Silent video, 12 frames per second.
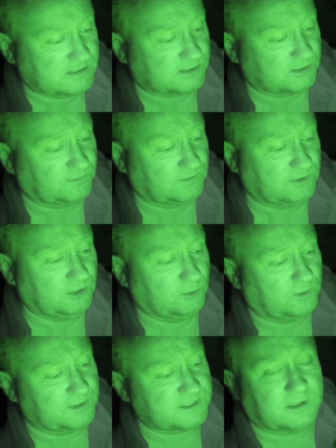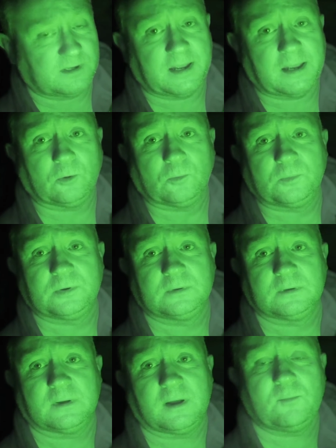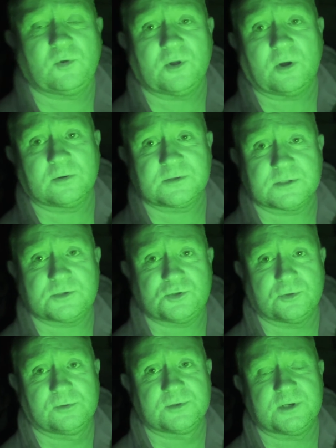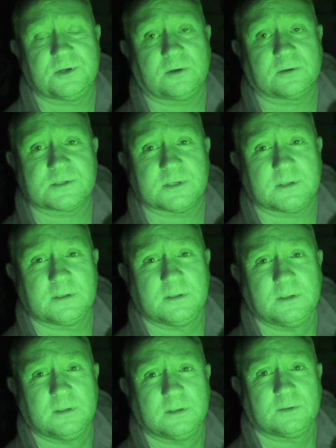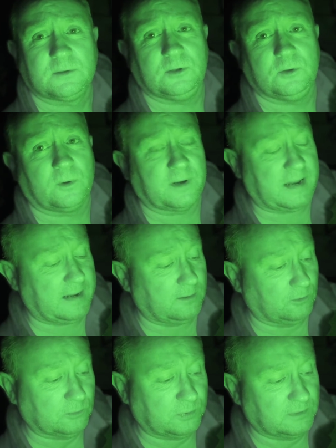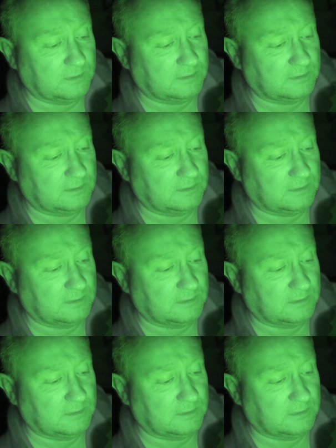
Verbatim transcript: So if, do you want our help? I'm a doctor, Sean's a doctor. Do you want help?